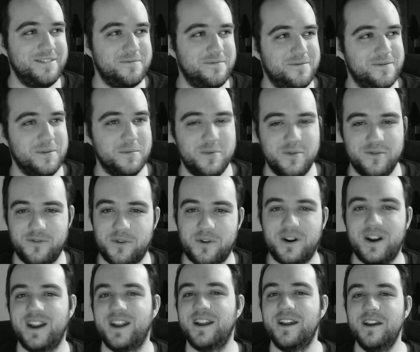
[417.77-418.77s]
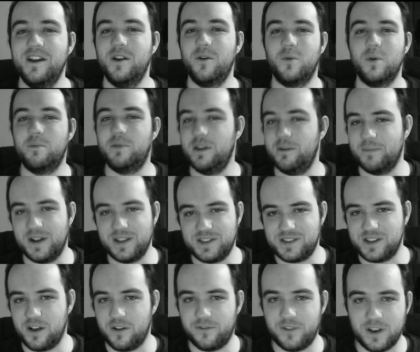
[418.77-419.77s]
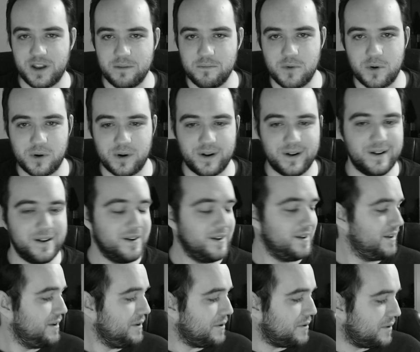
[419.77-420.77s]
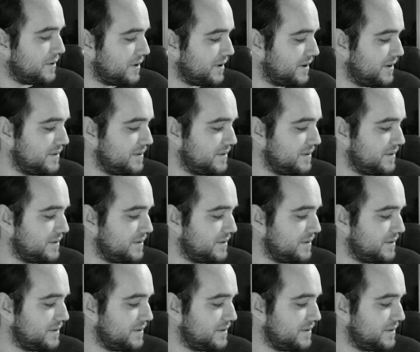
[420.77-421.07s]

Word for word: before I repeat myself anymore or